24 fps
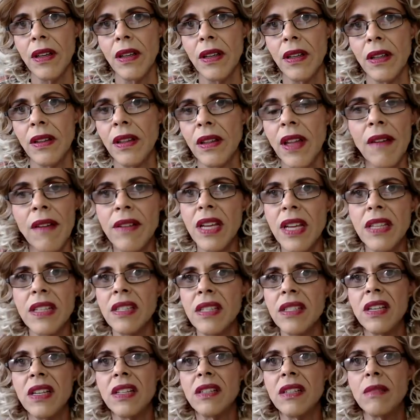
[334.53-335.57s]
Love
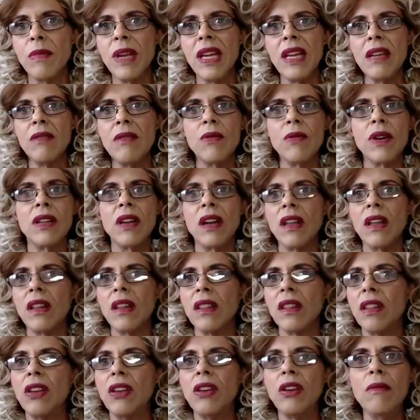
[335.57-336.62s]
doesn't just mean what
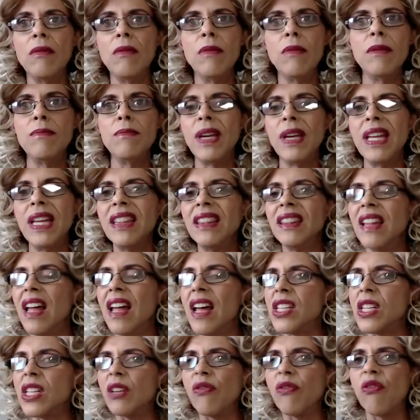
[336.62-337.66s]
the human being,
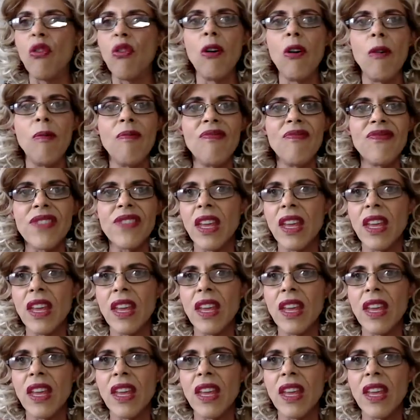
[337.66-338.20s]
lustful,